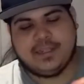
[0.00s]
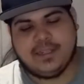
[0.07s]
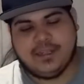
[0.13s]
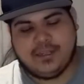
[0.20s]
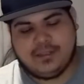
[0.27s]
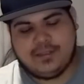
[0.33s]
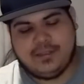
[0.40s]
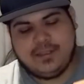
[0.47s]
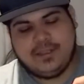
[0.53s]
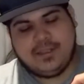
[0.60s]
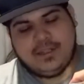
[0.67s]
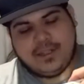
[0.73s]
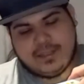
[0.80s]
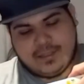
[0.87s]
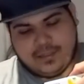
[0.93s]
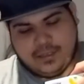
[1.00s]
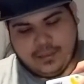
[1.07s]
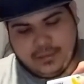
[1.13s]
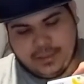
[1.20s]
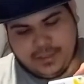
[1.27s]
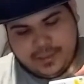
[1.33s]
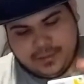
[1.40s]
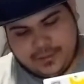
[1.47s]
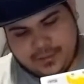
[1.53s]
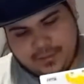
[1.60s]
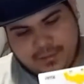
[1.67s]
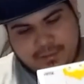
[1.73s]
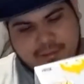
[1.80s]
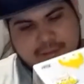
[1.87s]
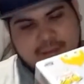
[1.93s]
Oh, that's so good.
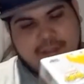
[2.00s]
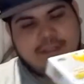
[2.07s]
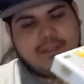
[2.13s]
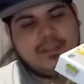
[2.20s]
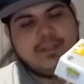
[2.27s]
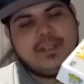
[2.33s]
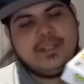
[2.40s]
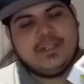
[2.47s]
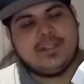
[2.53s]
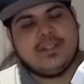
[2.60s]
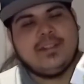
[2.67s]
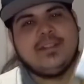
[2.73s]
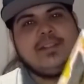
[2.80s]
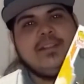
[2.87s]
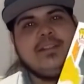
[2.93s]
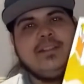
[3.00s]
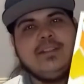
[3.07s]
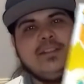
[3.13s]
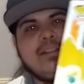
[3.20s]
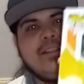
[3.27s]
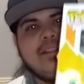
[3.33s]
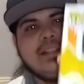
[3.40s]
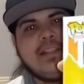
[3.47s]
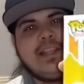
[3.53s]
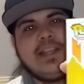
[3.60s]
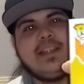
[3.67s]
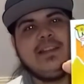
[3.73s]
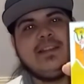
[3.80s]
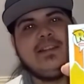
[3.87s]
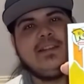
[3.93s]
Look at this. Look at
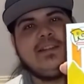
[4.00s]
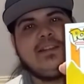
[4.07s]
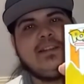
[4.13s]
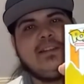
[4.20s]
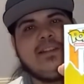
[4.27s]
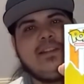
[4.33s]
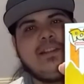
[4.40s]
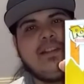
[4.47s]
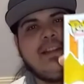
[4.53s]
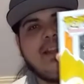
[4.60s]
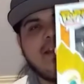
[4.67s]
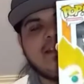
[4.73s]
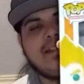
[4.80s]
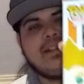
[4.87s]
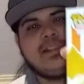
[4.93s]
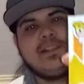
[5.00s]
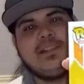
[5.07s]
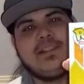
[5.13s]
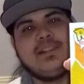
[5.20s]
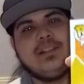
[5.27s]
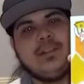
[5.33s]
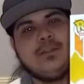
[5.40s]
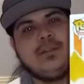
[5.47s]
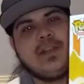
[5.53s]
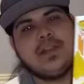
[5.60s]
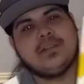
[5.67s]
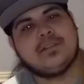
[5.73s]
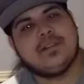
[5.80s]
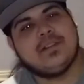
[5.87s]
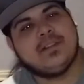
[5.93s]
that. That is so
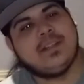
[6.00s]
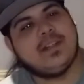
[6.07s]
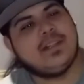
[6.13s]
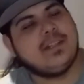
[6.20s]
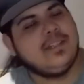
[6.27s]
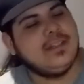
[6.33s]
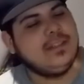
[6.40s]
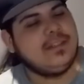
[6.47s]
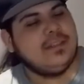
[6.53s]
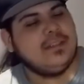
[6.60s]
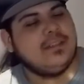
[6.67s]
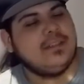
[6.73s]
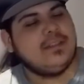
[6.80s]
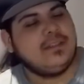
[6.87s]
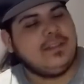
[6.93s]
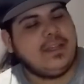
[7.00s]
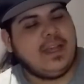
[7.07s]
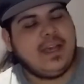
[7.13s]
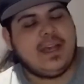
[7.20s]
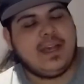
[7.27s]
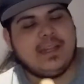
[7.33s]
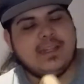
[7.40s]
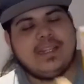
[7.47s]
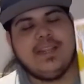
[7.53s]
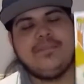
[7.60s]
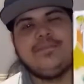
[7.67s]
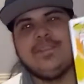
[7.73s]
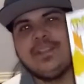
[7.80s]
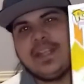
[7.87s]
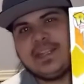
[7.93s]
nice right there. I
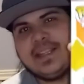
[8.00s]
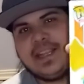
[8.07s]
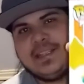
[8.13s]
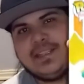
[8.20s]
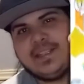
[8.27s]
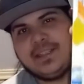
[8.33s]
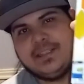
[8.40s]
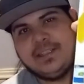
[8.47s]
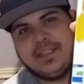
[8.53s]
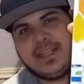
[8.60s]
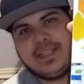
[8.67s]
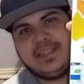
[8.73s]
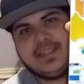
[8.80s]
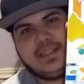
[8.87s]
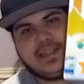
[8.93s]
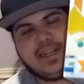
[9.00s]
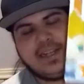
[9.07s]
definitely like that sticker. Look at that sticker.